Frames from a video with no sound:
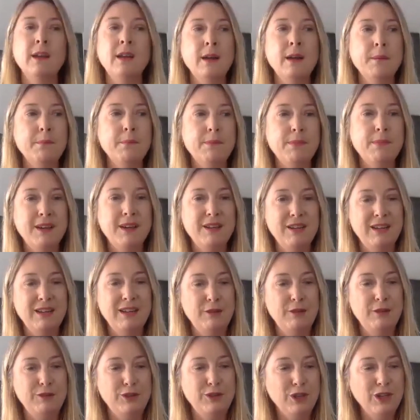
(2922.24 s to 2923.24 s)
But
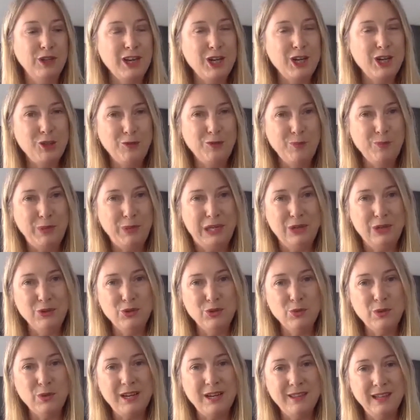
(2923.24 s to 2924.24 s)
if you kind of peeled
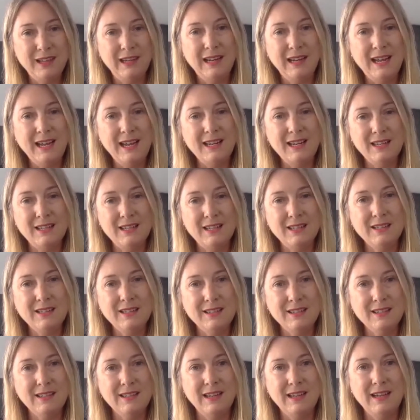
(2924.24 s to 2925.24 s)
away the
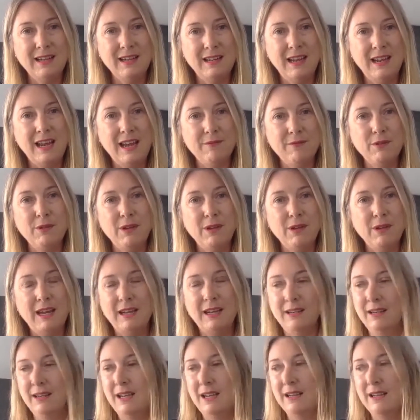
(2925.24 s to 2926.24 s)
layers and
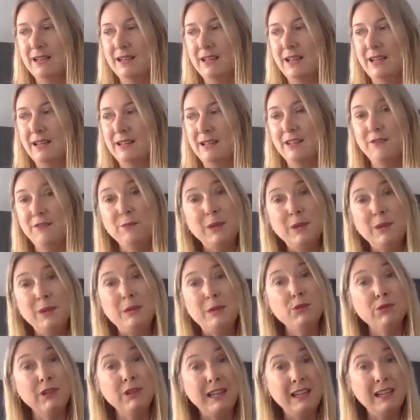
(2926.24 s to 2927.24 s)
and the
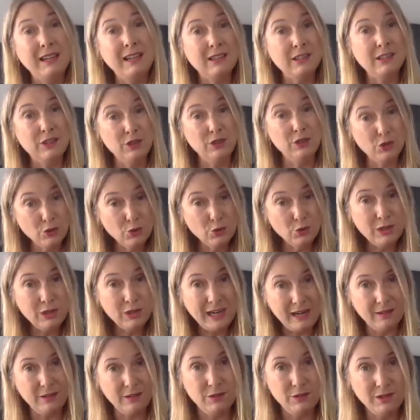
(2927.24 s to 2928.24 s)
people really understood
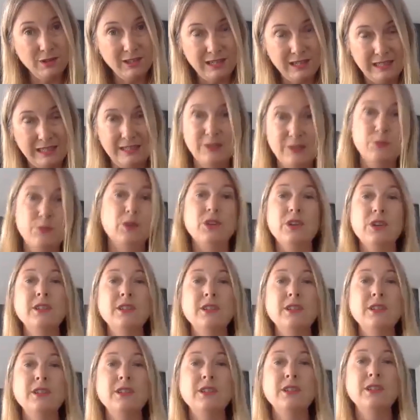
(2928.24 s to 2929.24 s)
how those things
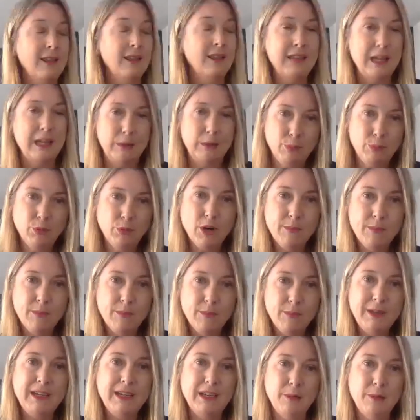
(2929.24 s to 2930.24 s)
worked, they would
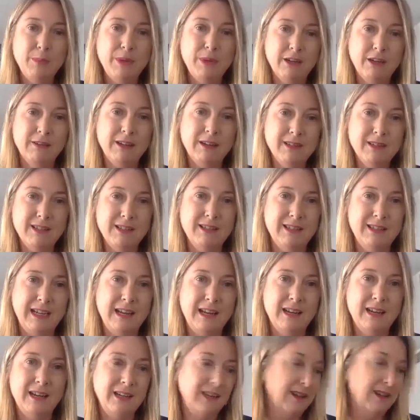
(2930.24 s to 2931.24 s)
probably get a better
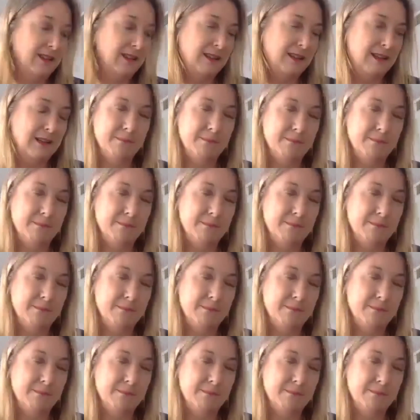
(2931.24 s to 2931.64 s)
understanding that